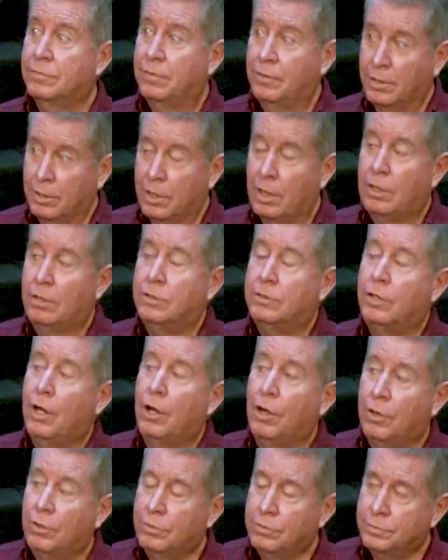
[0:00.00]
They all
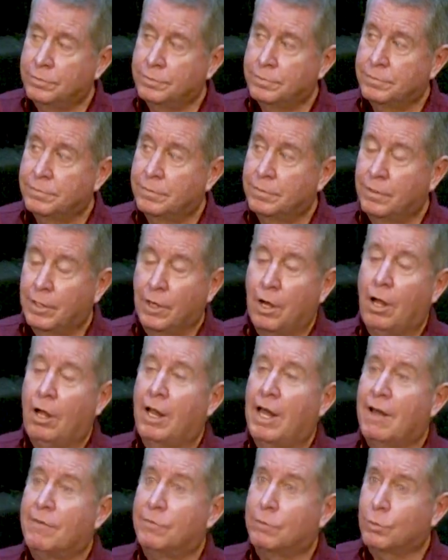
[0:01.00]
know. They
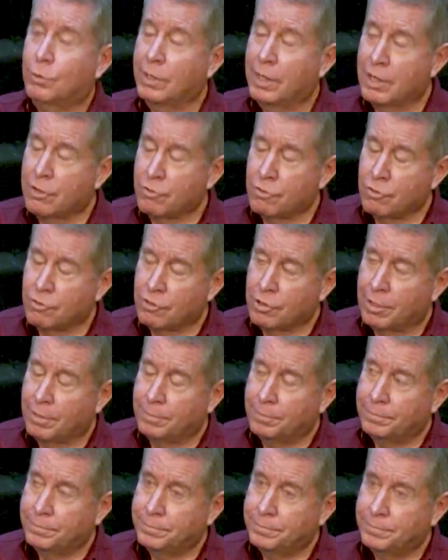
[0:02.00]
all have a
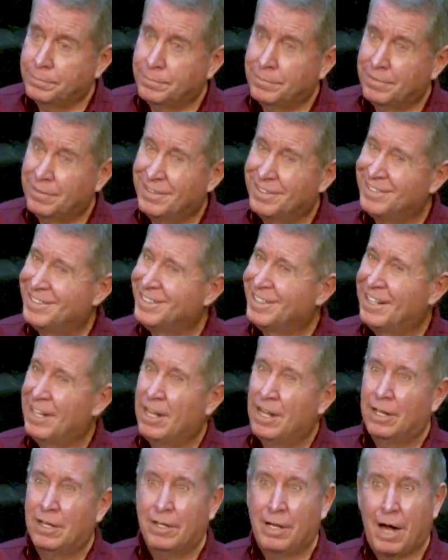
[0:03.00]
relationship.
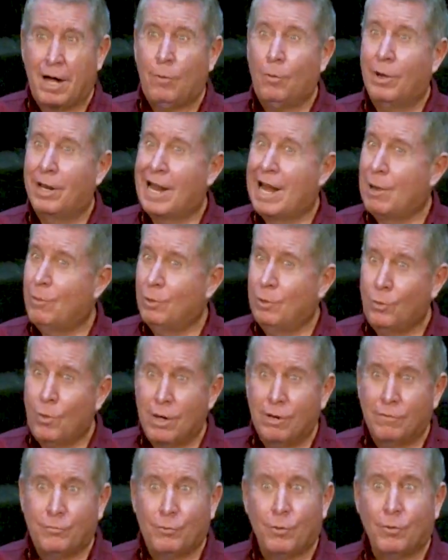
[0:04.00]
Not what I would
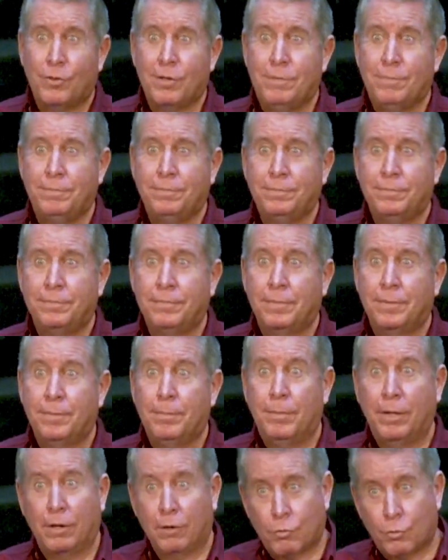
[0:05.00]
want for them,
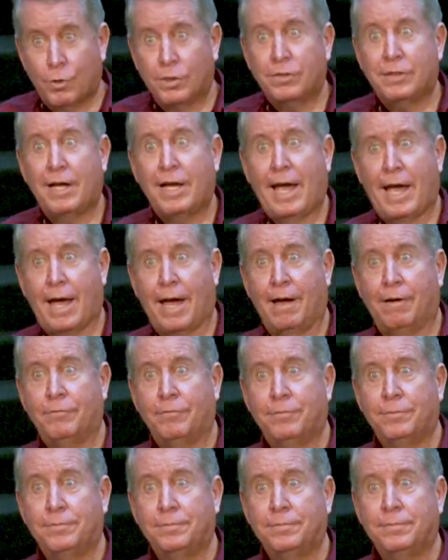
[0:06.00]
but it's what they have.
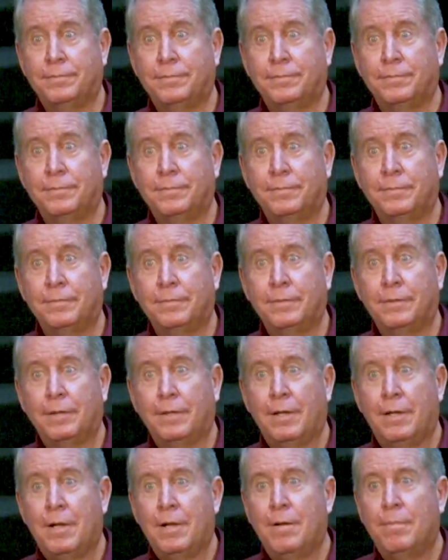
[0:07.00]

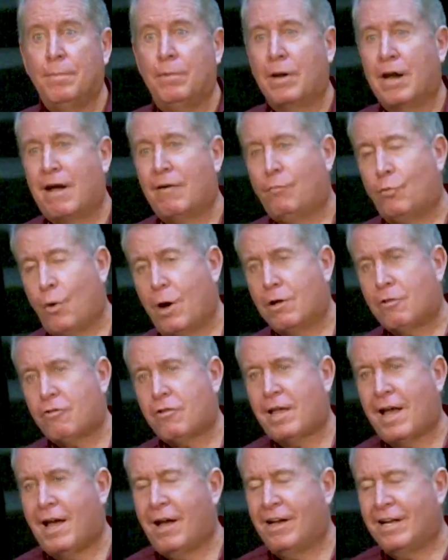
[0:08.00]
But I've
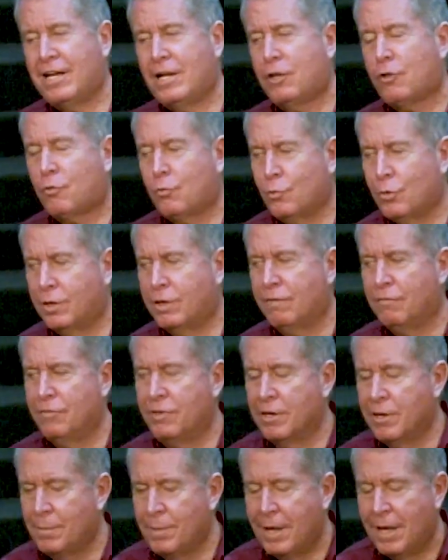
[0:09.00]
watched how each one of
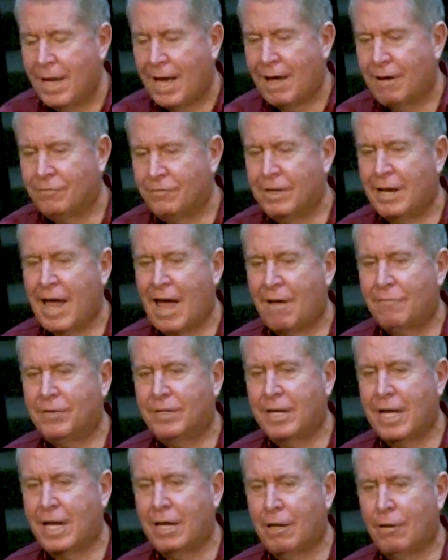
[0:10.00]
them have
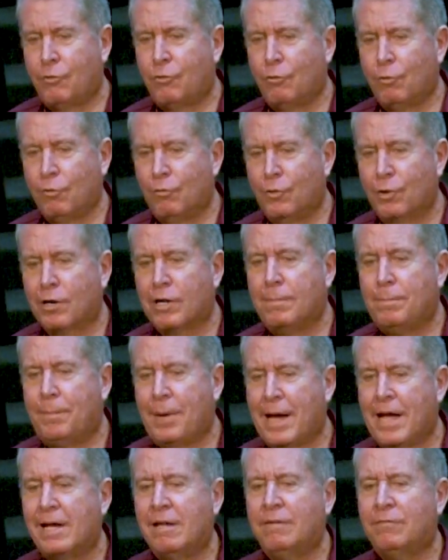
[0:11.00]
navigated through very
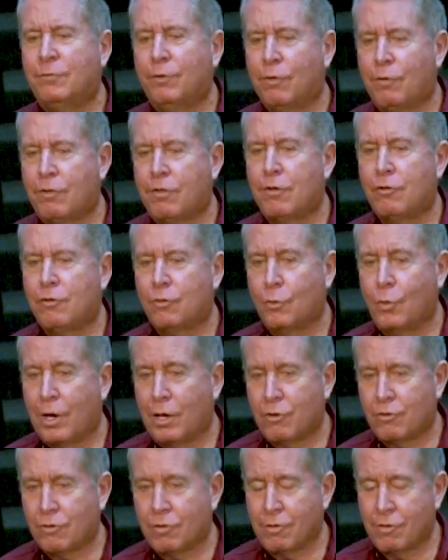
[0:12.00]
painful
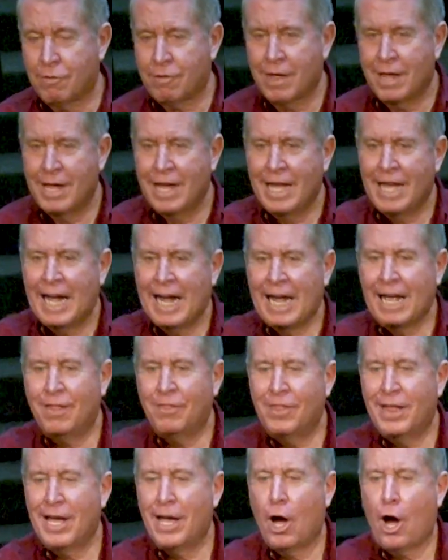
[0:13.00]
situations,
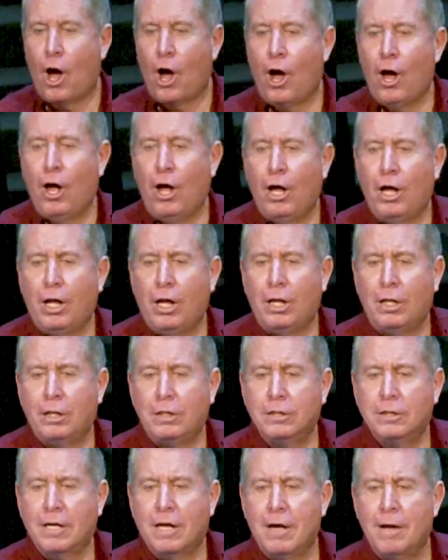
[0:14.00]
and they
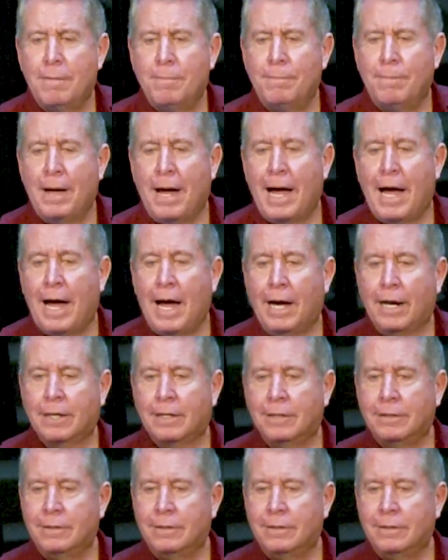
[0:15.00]
all come back